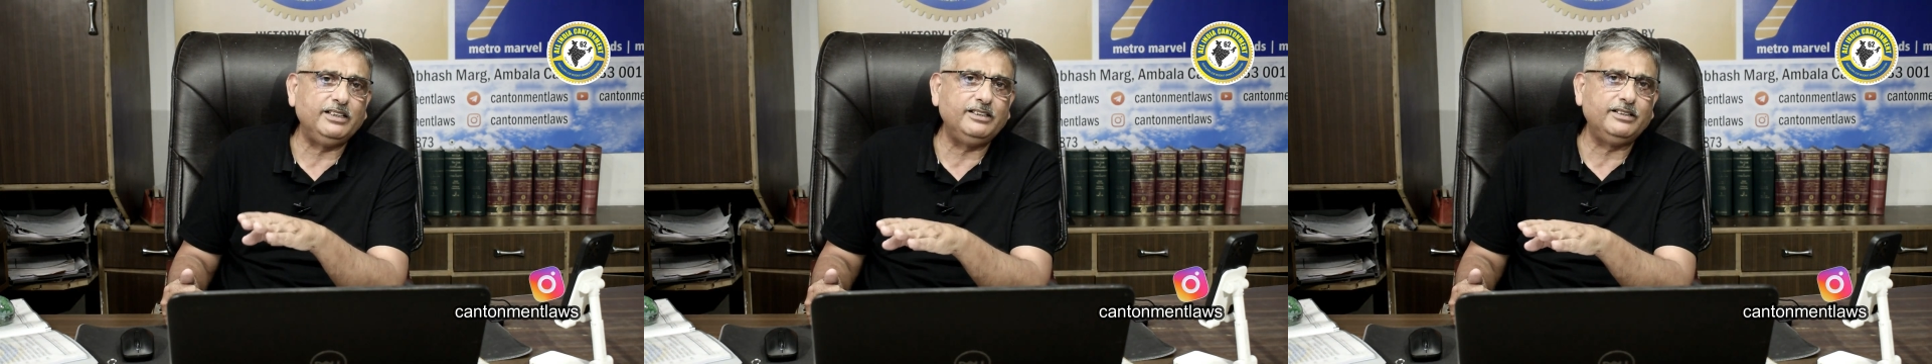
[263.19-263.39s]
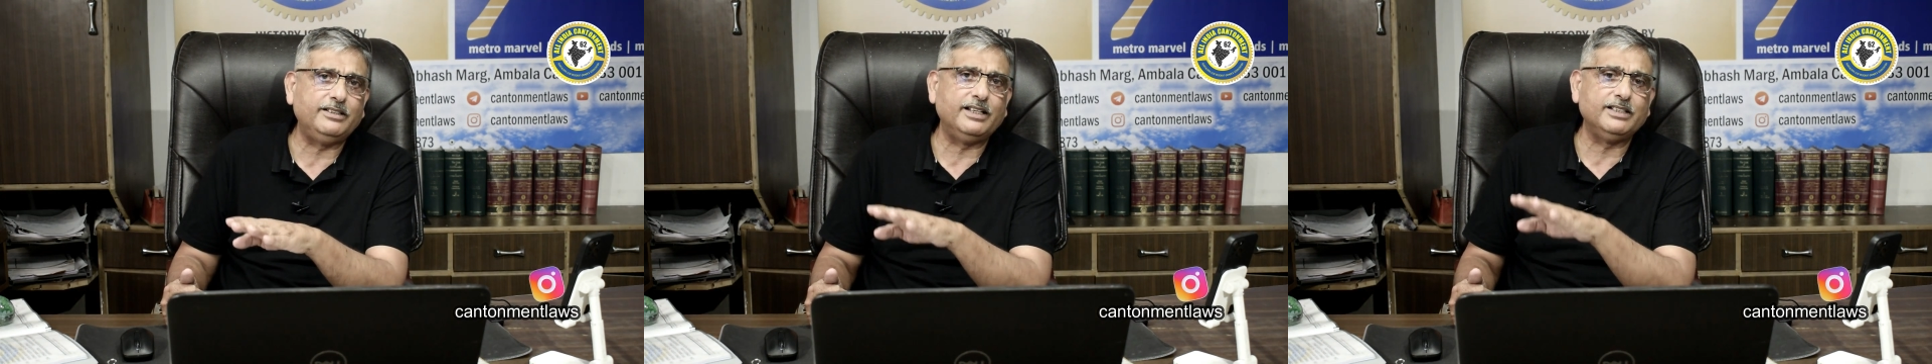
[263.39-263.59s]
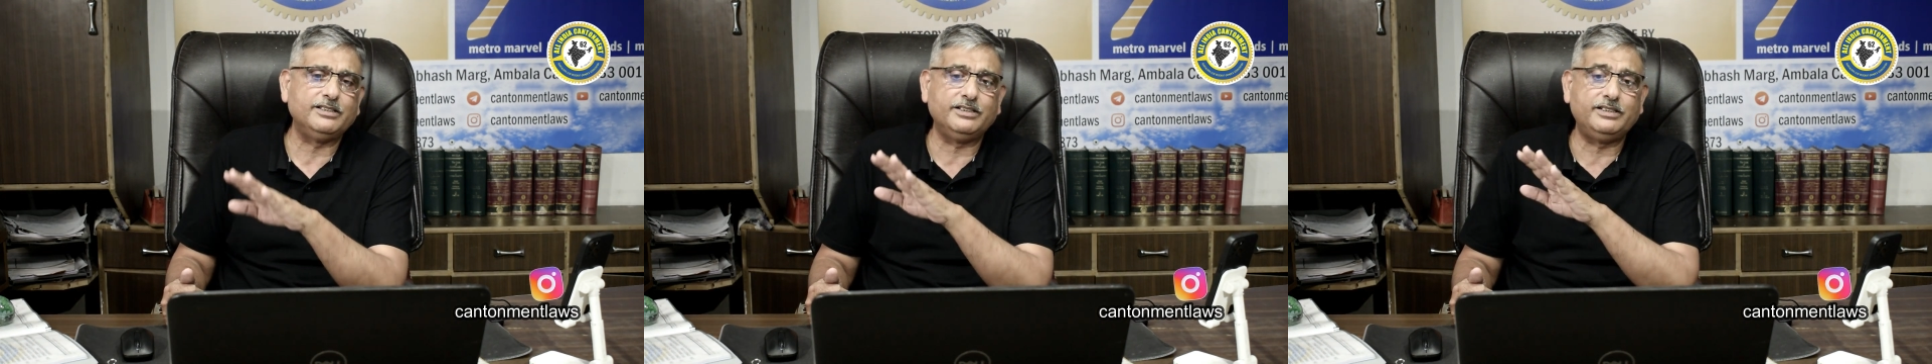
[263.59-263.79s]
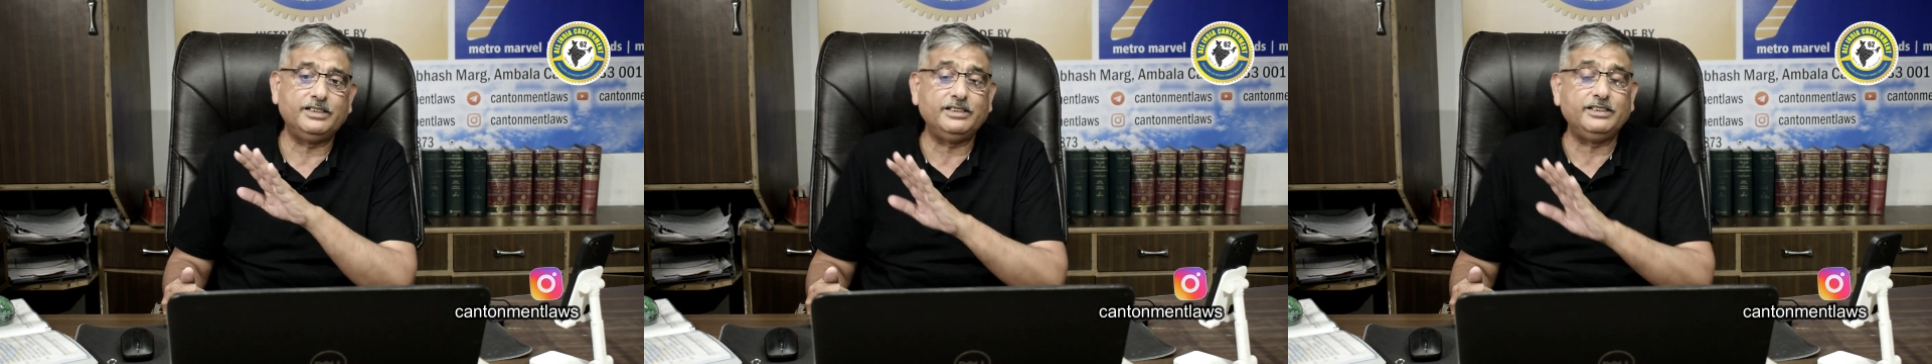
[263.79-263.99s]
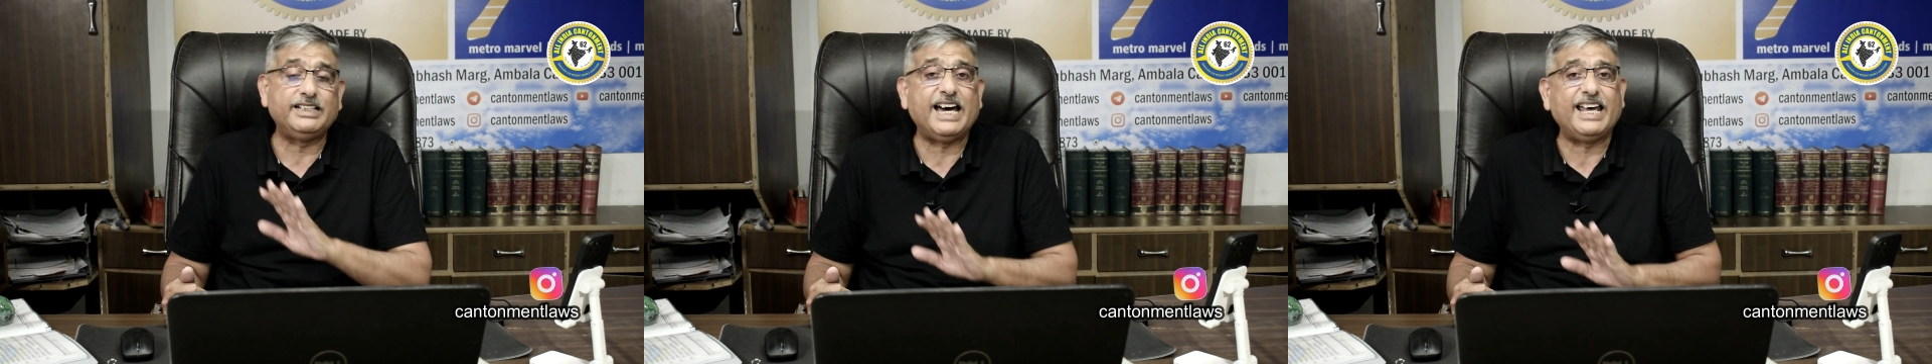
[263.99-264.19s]
the
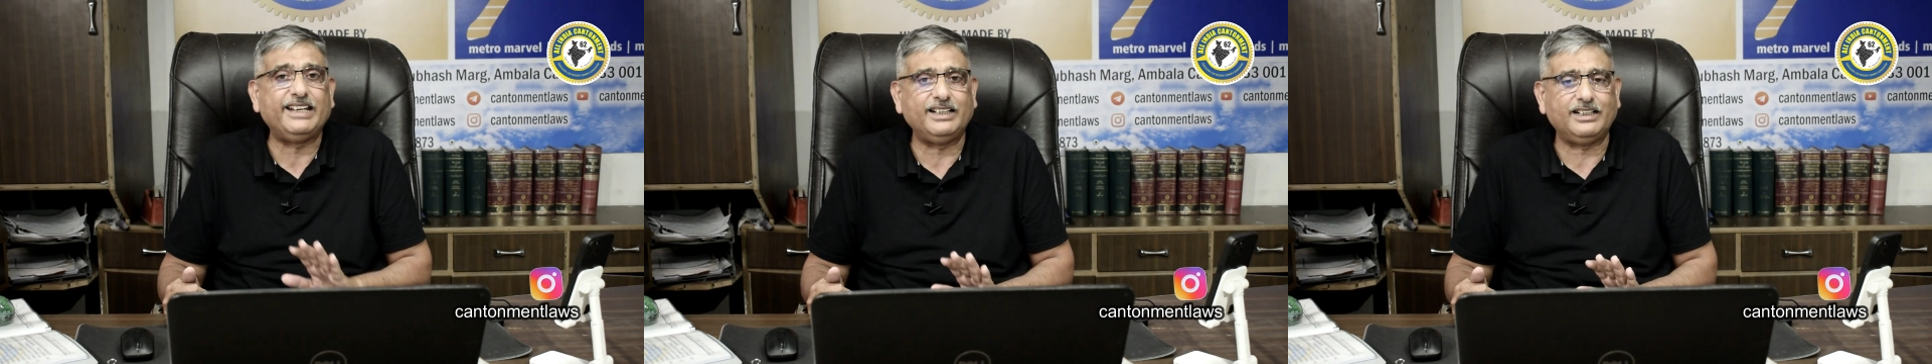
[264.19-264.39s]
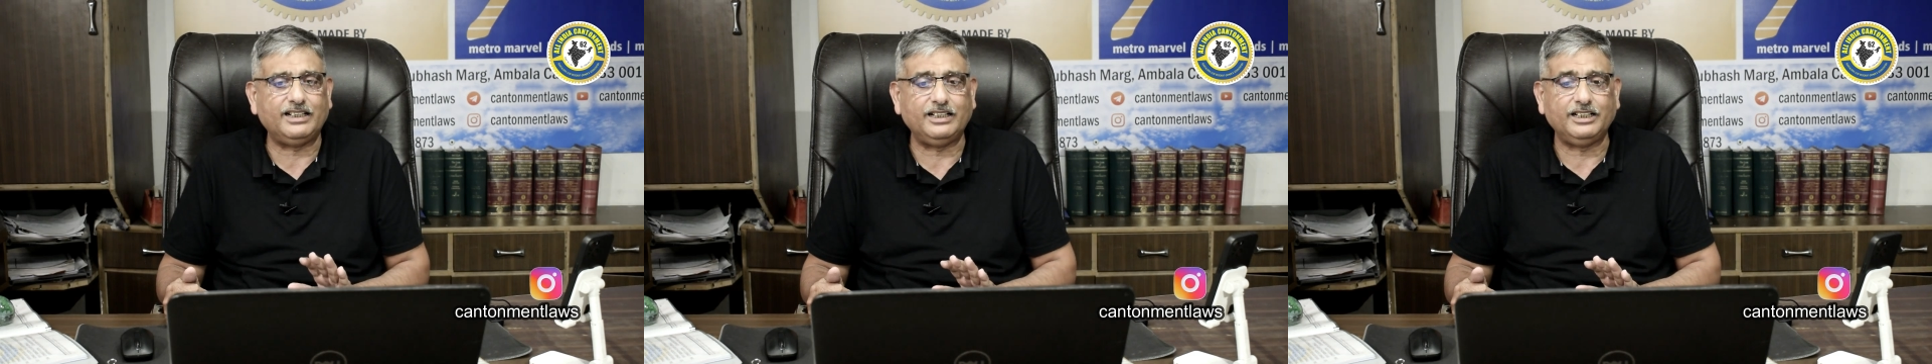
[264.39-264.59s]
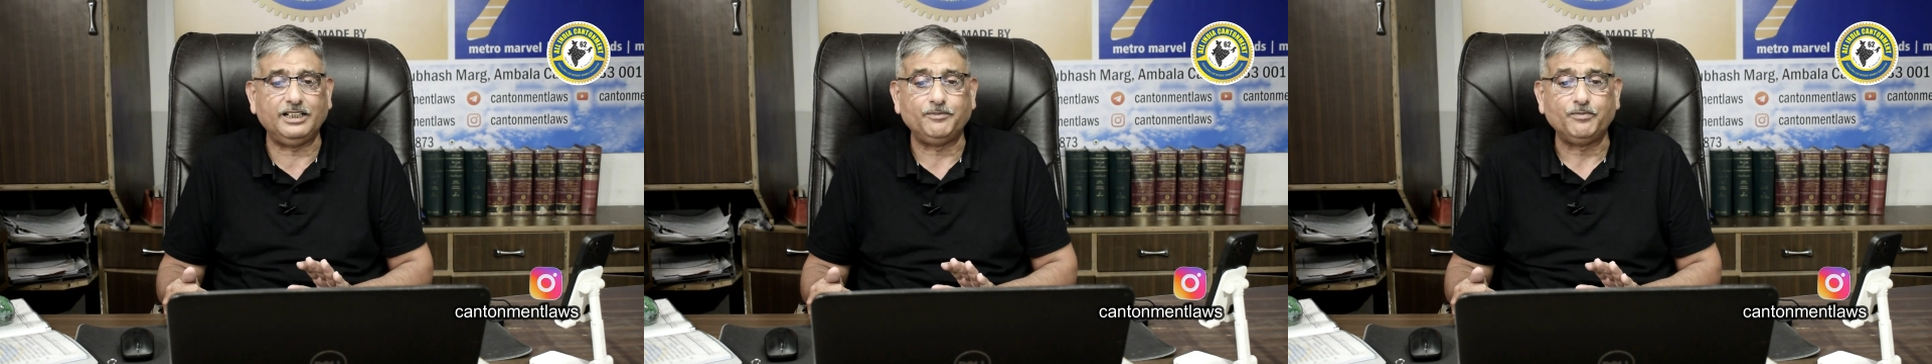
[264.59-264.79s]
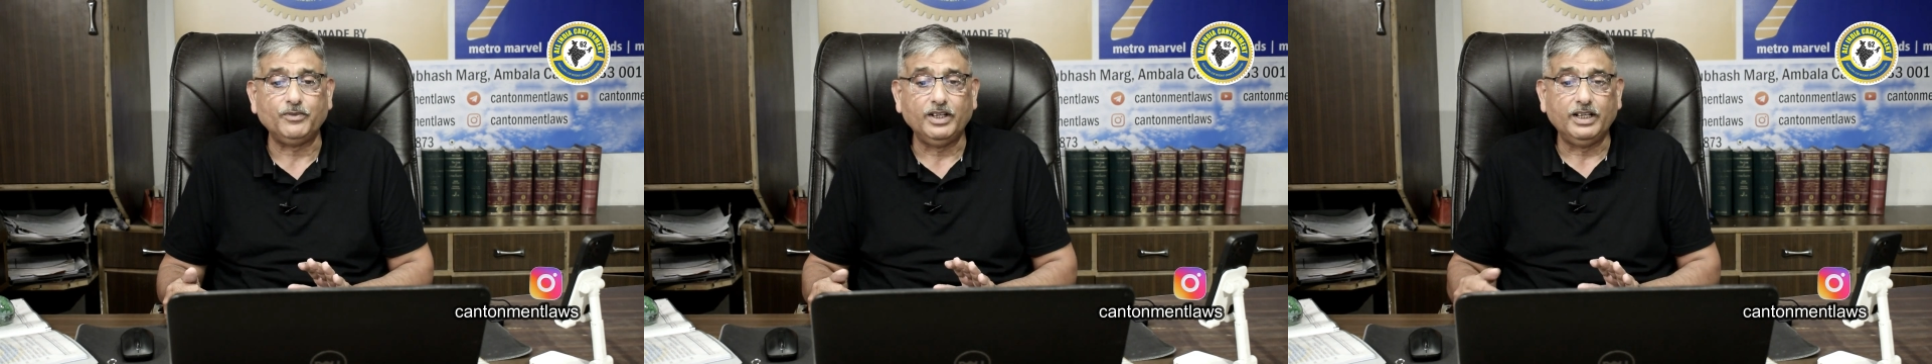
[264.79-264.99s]
resident directly.